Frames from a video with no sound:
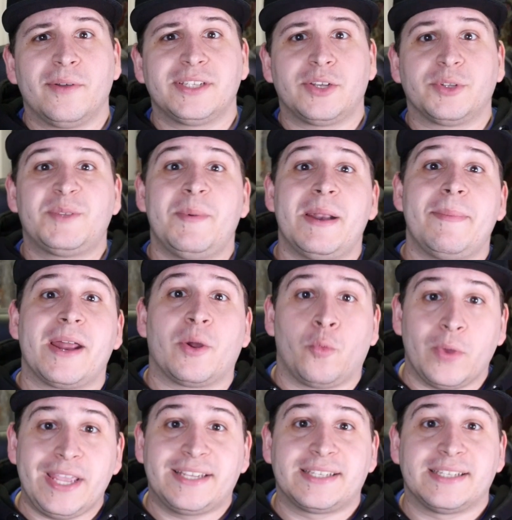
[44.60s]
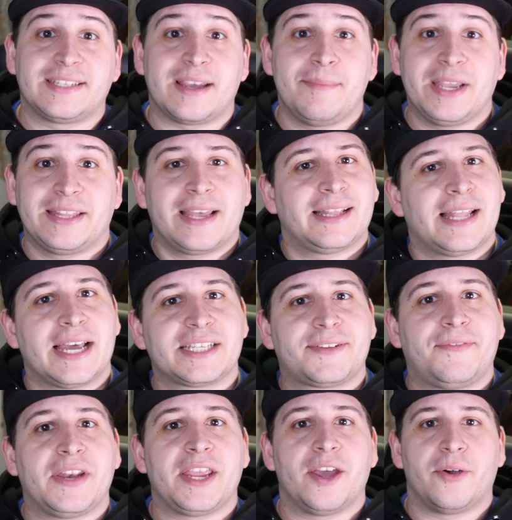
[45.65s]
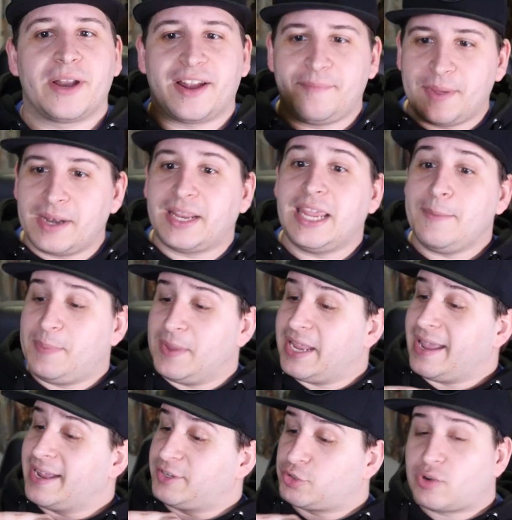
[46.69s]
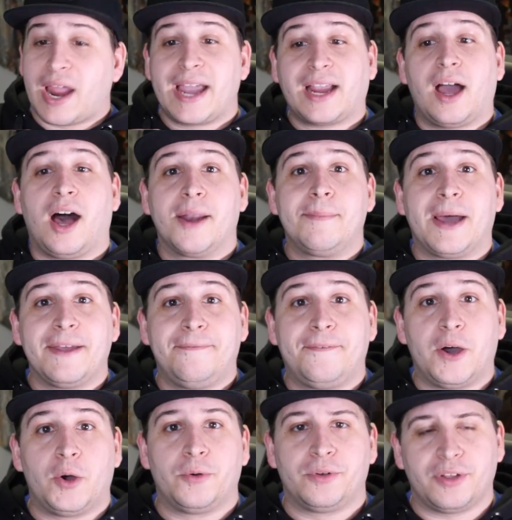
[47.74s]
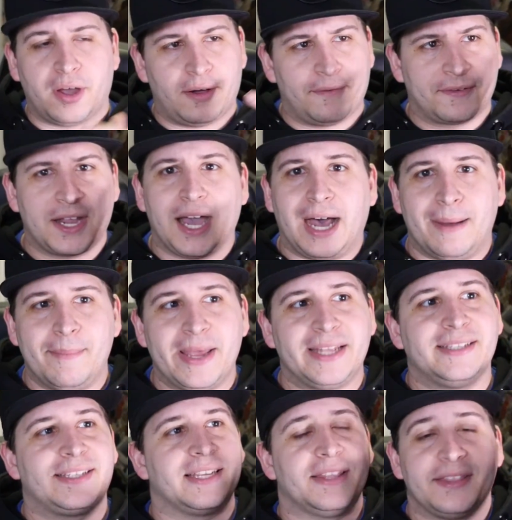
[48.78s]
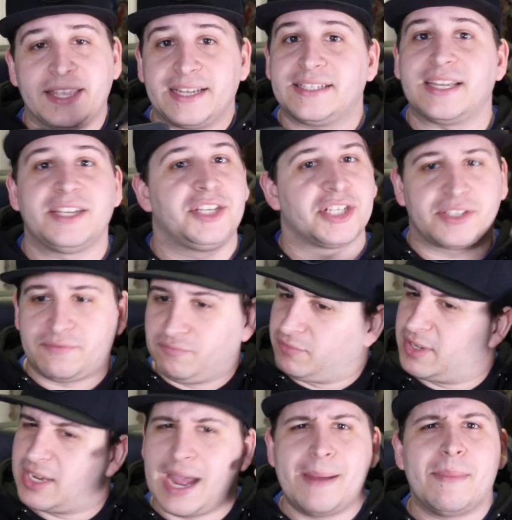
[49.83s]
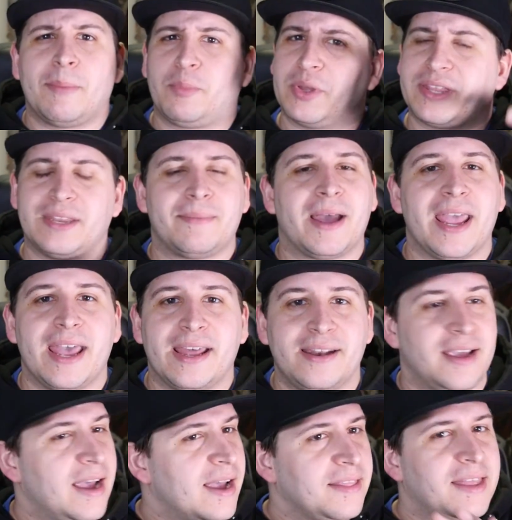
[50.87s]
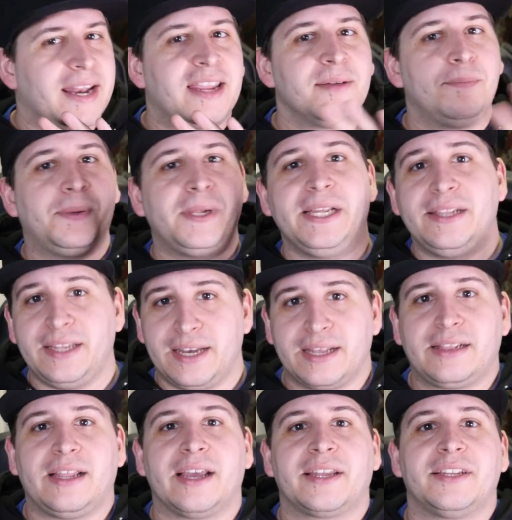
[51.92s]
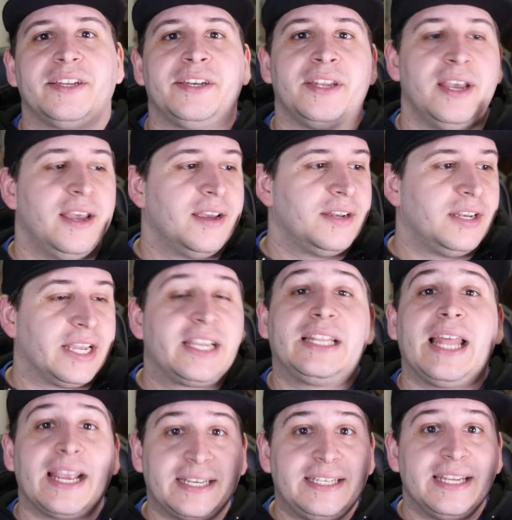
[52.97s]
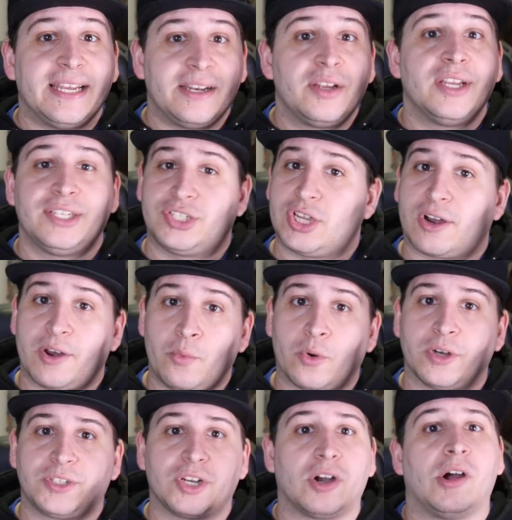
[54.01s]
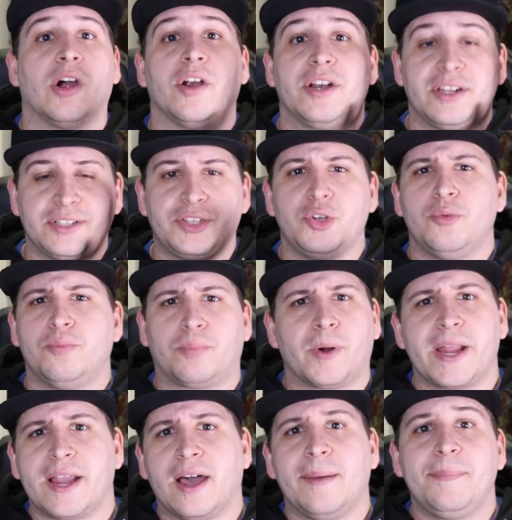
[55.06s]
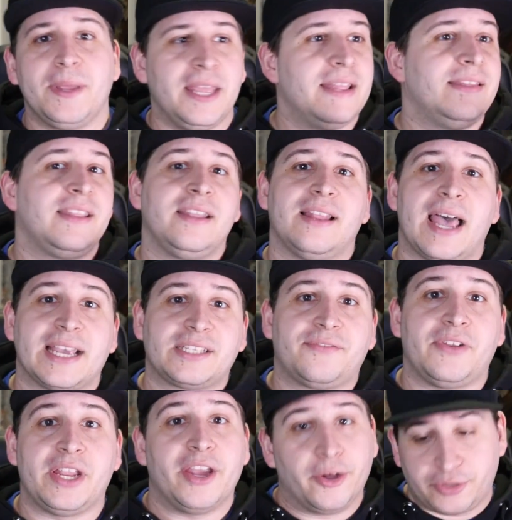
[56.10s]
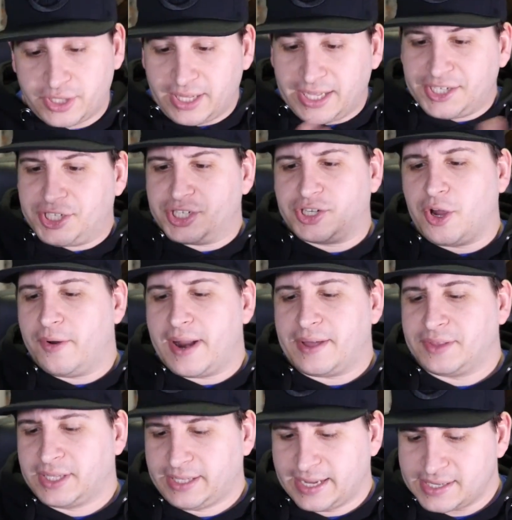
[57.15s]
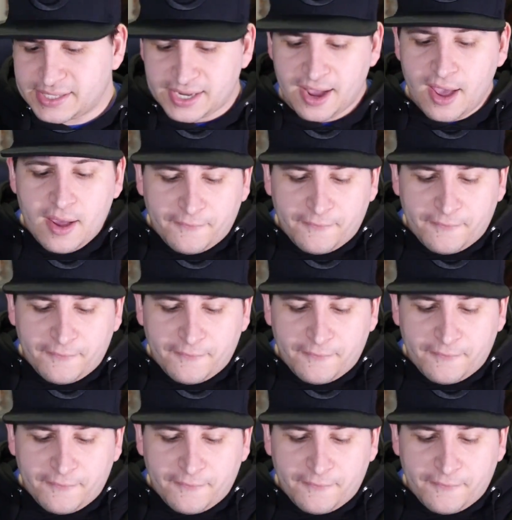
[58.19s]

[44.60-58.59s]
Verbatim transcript: So it's been about a week since I made that last video, and I've been keeping a track on my phone of comments and things I just came up with in my head that I completely neglected, sorry, words are hard, to bring up in the last video. So let's just go down the list.